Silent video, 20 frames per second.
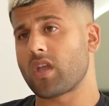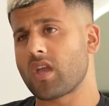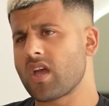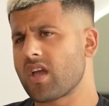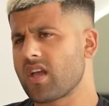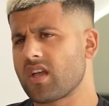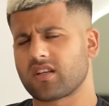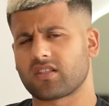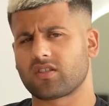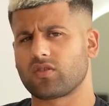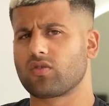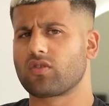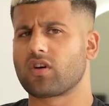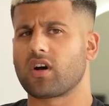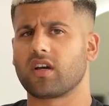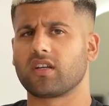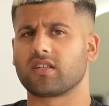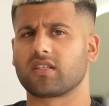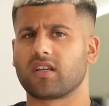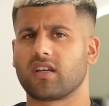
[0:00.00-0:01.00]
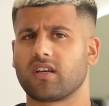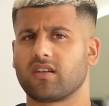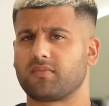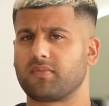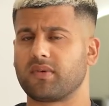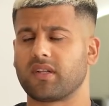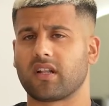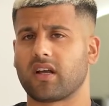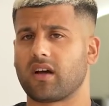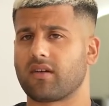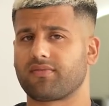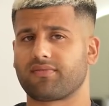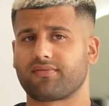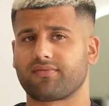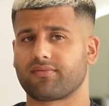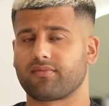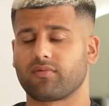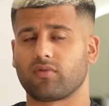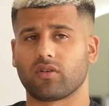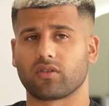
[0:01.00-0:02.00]
Yeah, I still cut his hair. It's been like,
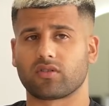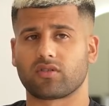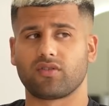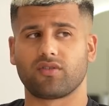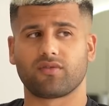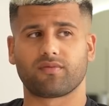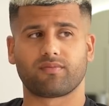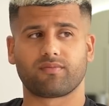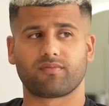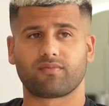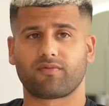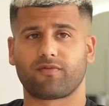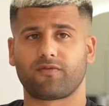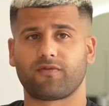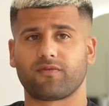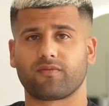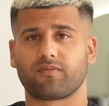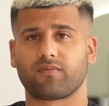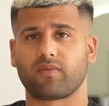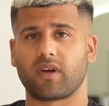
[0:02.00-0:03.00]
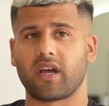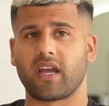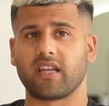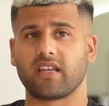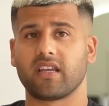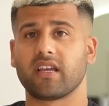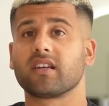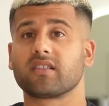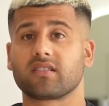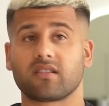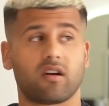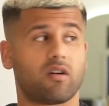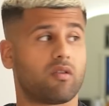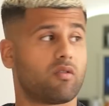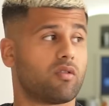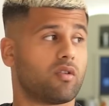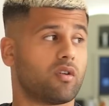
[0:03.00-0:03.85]
8 years now.